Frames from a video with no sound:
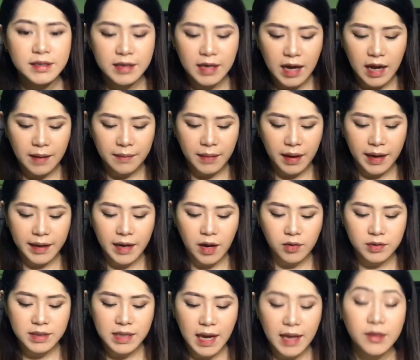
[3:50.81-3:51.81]
na
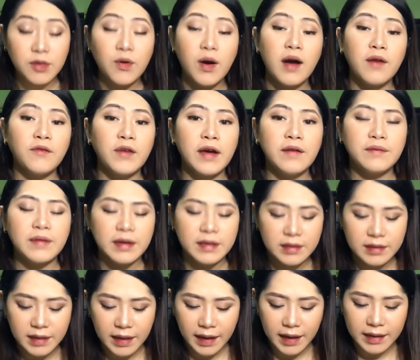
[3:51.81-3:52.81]
makadaog sa ato ang
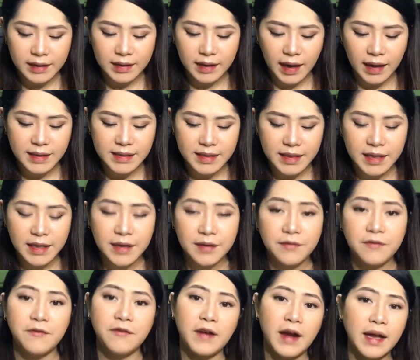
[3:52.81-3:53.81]
500 kay si
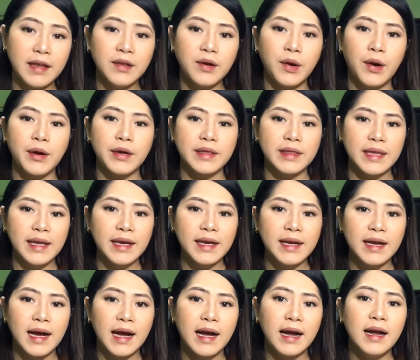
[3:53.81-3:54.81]
Fred
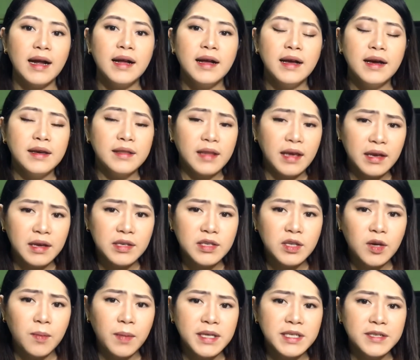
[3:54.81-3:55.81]
Ortiga. Thank you
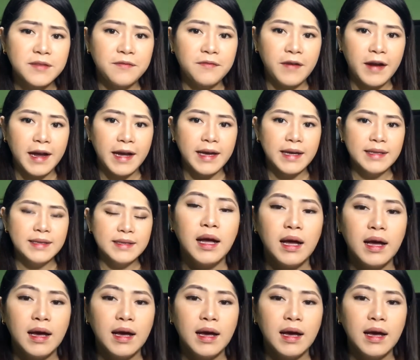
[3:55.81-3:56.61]
so much, Fred.